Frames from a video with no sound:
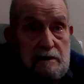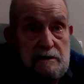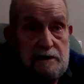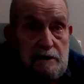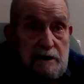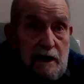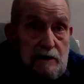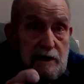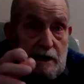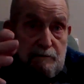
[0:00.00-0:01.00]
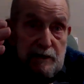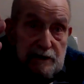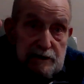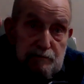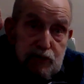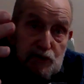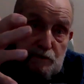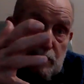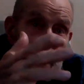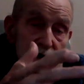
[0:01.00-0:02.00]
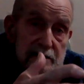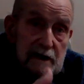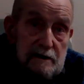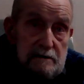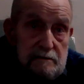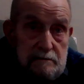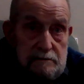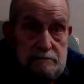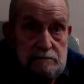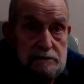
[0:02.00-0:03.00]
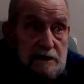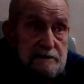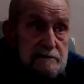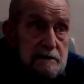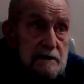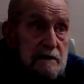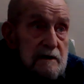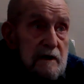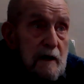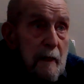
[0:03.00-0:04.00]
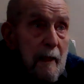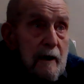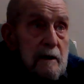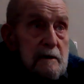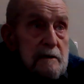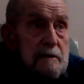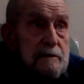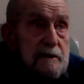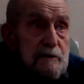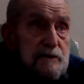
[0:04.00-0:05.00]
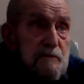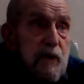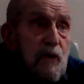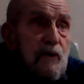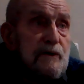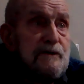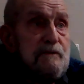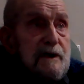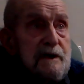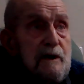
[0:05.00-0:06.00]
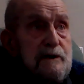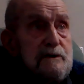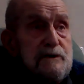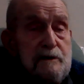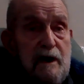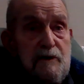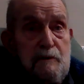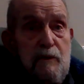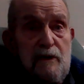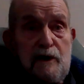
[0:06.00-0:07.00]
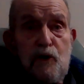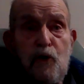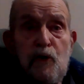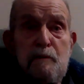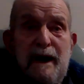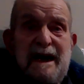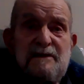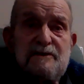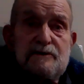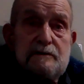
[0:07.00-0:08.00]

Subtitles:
So now they've been pushed back now, and there was the ports where they used to have what they call the pens,